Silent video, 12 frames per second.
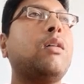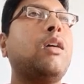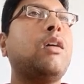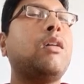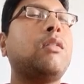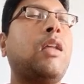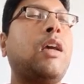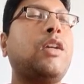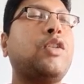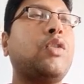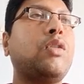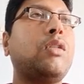they
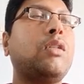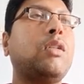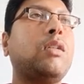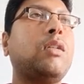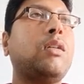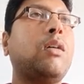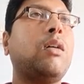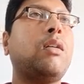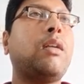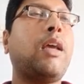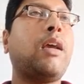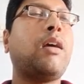should
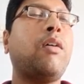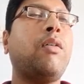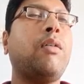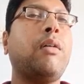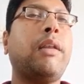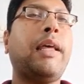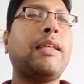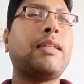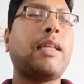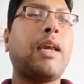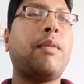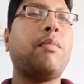take less
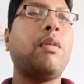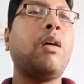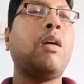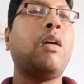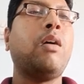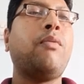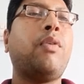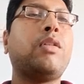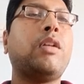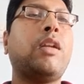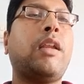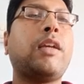time for the
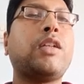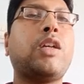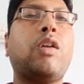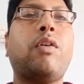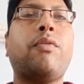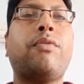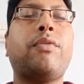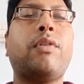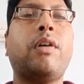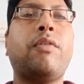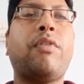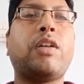detection of
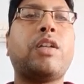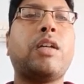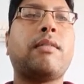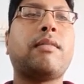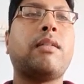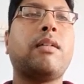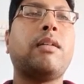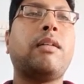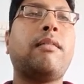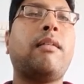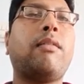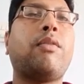infectious
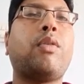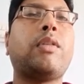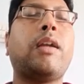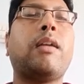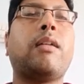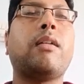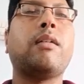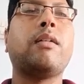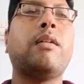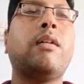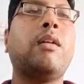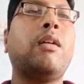disease, so that
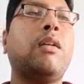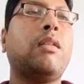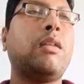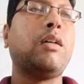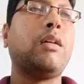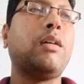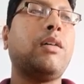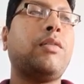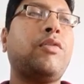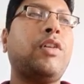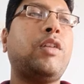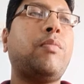the
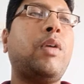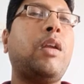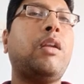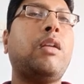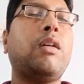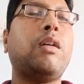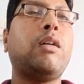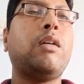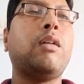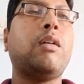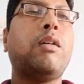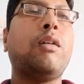treatment
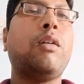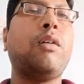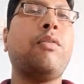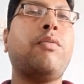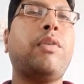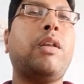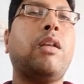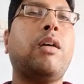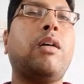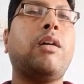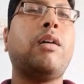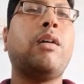
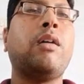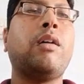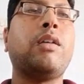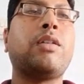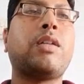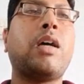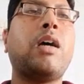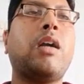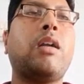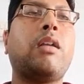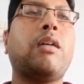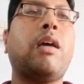will
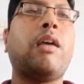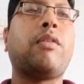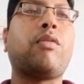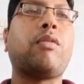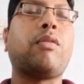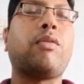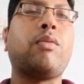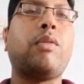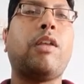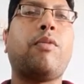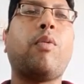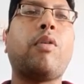start as soon
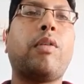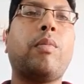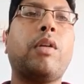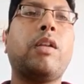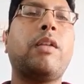as possible.